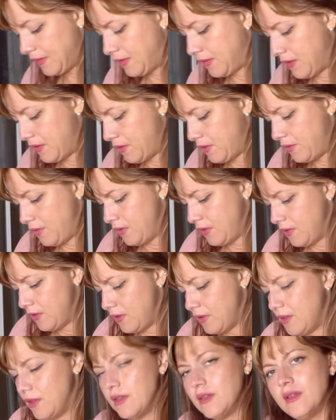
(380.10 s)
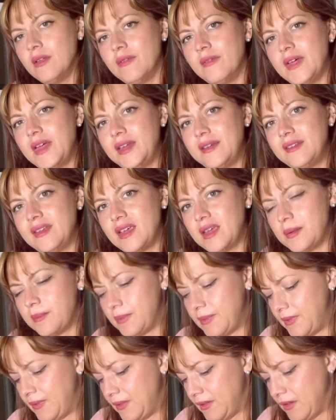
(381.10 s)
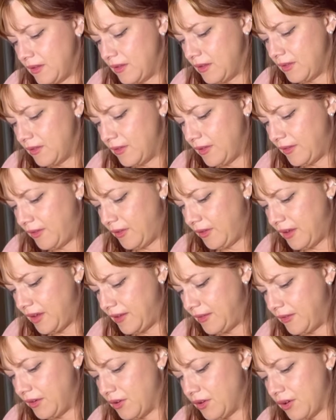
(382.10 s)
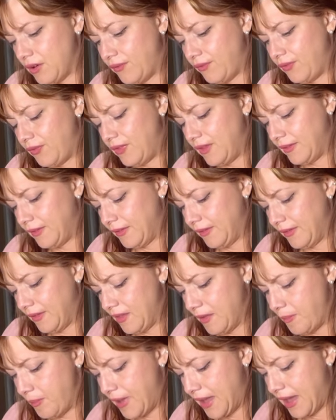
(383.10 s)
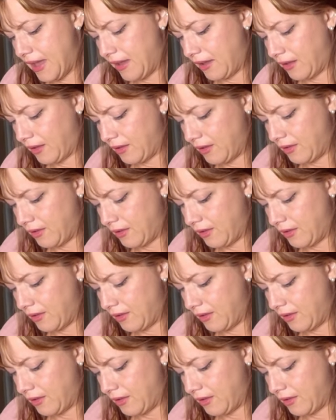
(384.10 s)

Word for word: so a lot of times it's easier if this is in the back.